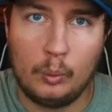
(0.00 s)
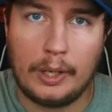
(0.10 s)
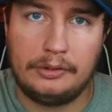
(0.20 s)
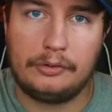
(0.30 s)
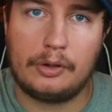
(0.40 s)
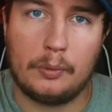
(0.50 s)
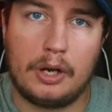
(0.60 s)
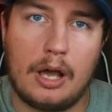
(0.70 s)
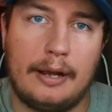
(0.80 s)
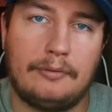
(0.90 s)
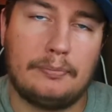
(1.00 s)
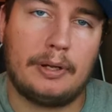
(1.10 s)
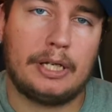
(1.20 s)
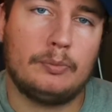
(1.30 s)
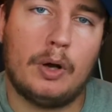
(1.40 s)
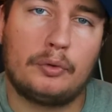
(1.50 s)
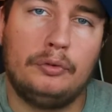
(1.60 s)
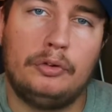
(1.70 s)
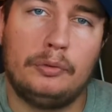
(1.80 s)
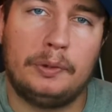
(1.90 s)
What's going on, everybody?
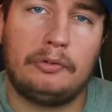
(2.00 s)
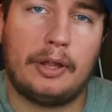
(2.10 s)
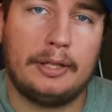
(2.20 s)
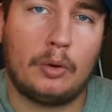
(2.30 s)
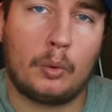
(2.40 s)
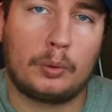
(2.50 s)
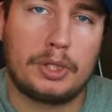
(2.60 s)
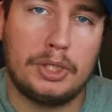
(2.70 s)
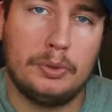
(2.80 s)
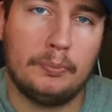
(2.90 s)
Welcome to Inside the Horseshoe.